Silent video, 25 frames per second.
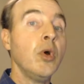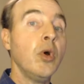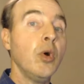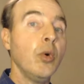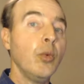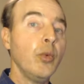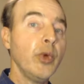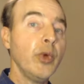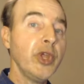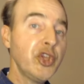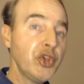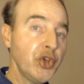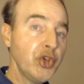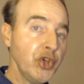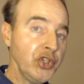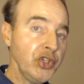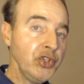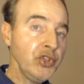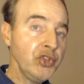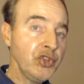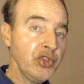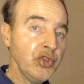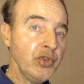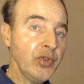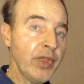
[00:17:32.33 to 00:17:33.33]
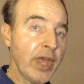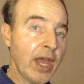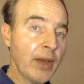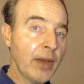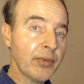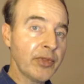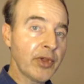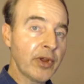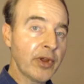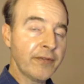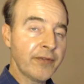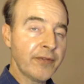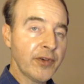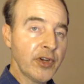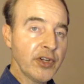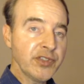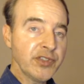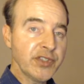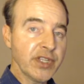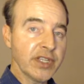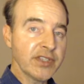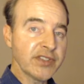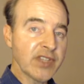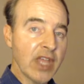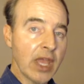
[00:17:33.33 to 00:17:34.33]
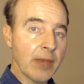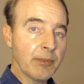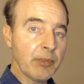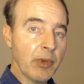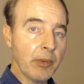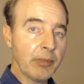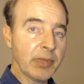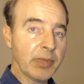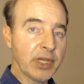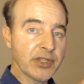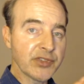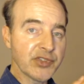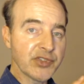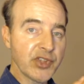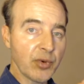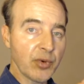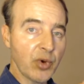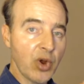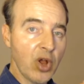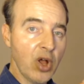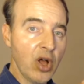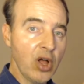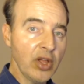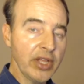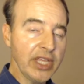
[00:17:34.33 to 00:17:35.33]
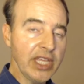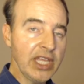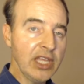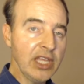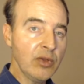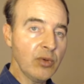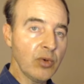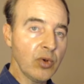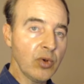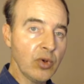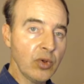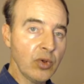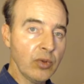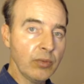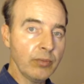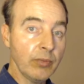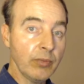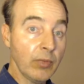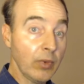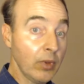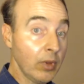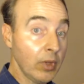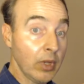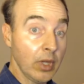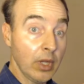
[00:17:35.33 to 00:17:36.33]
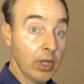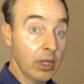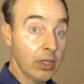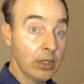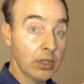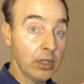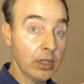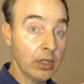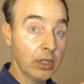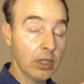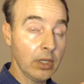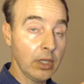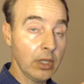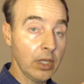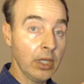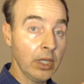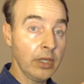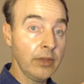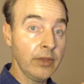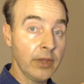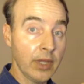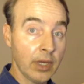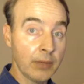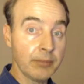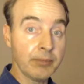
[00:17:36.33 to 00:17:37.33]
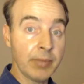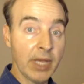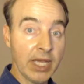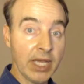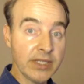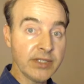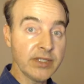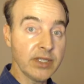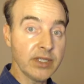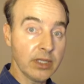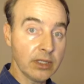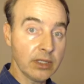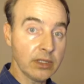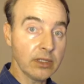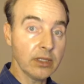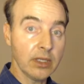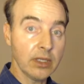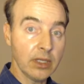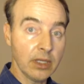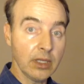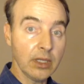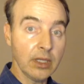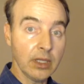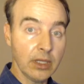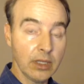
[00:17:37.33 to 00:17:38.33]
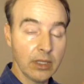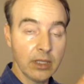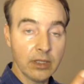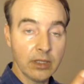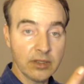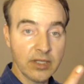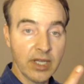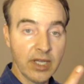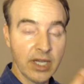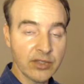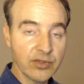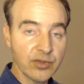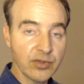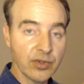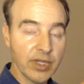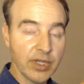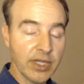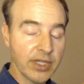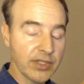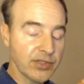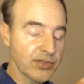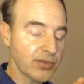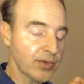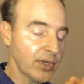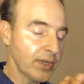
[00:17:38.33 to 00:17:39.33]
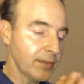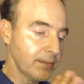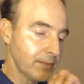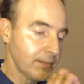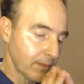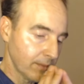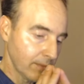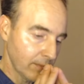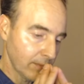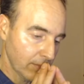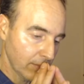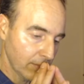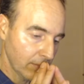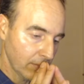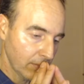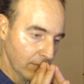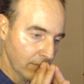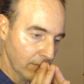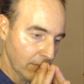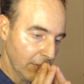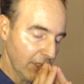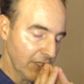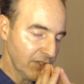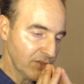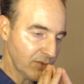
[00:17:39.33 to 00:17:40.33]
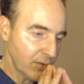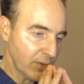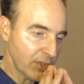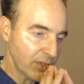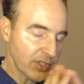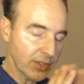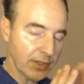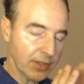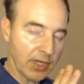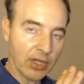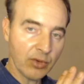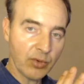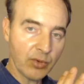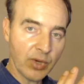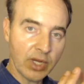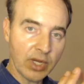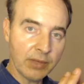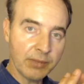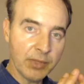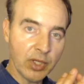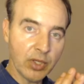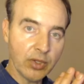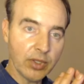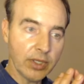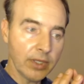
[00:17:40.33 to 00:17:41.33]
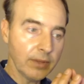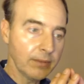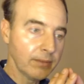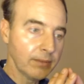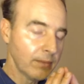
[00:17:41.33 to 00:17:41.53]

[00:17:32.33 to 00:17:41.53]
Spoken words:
We couldn't do that with our first example because they were all equal in their basic textual history, historicity, and credibility.